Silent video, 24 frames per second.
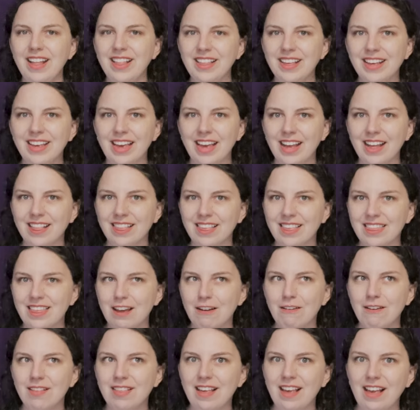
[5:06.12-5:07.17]
indicates that
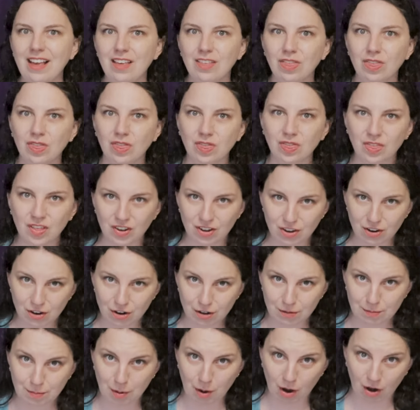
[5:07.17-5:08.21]
there is a
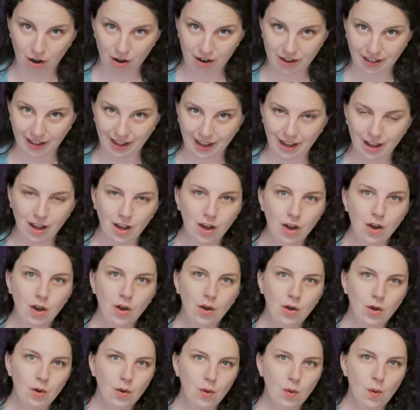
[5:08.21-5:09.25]
third party
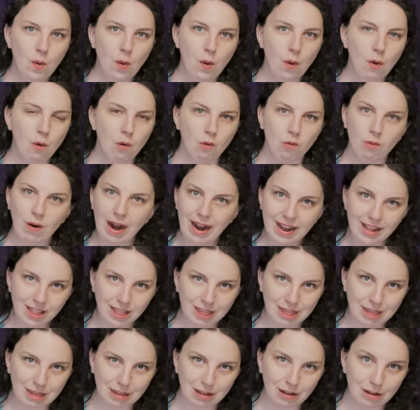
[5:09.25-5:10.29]
who
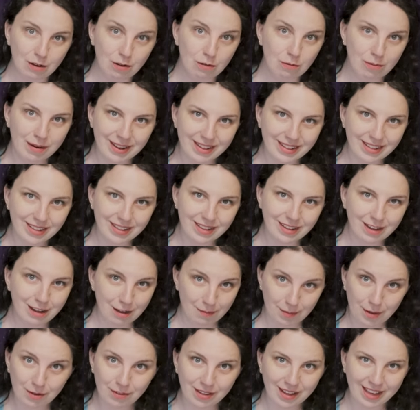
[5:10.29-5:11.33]
writes written
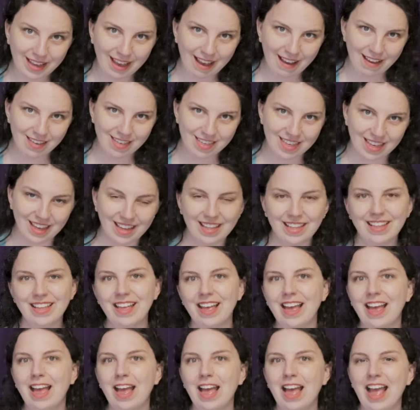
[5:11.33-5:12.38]
communication
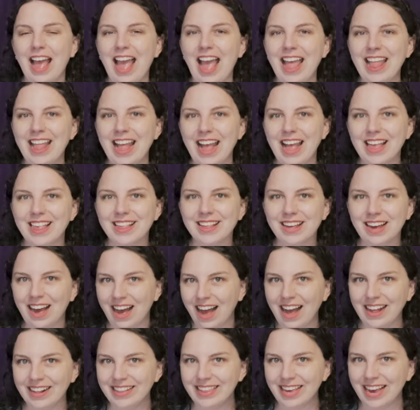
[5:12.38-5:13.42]
and has
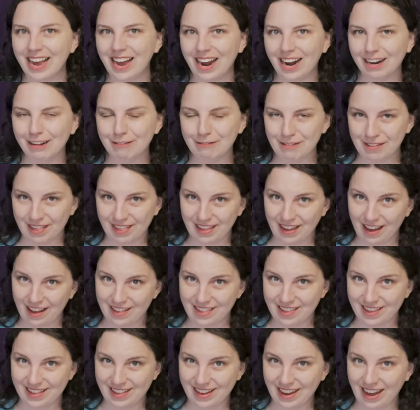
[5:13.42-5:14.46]
contact with
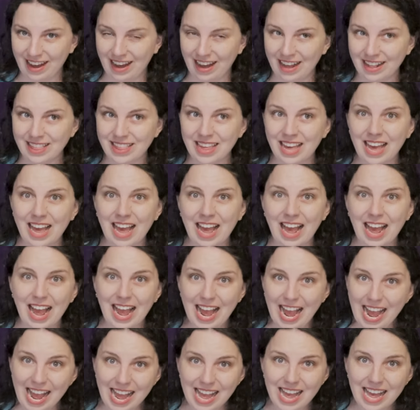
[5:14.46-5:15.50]
Sja-Anat
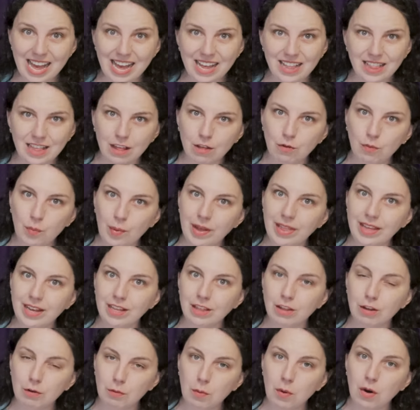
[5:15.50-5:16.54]
and is
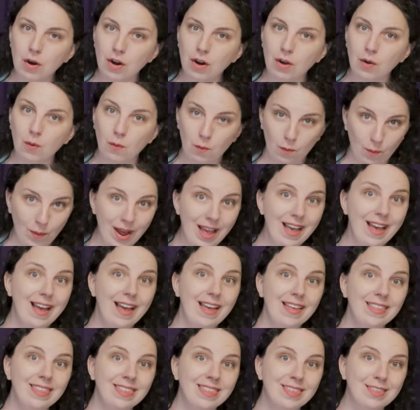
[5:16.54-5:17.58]
willing to work
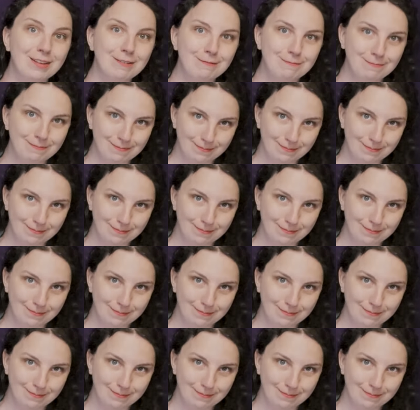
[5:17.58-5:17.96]
with